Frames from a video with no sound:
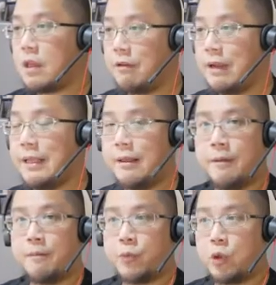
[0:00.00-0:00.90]
right?
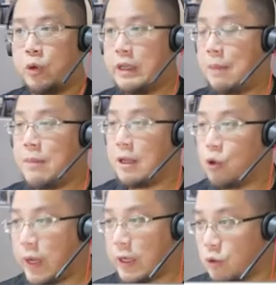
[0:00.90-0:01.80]
So it can be a
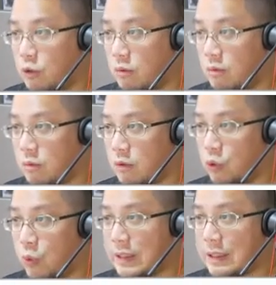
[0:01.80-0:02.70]
2x rule.
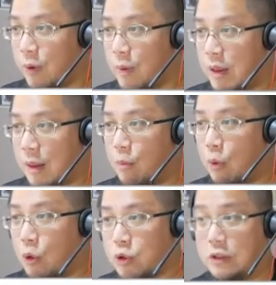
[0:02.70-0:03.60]
2x is probably the
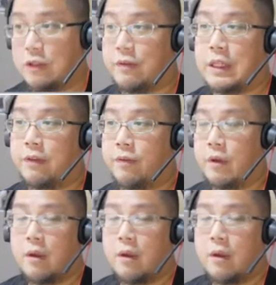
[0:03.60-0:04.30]
most conservative.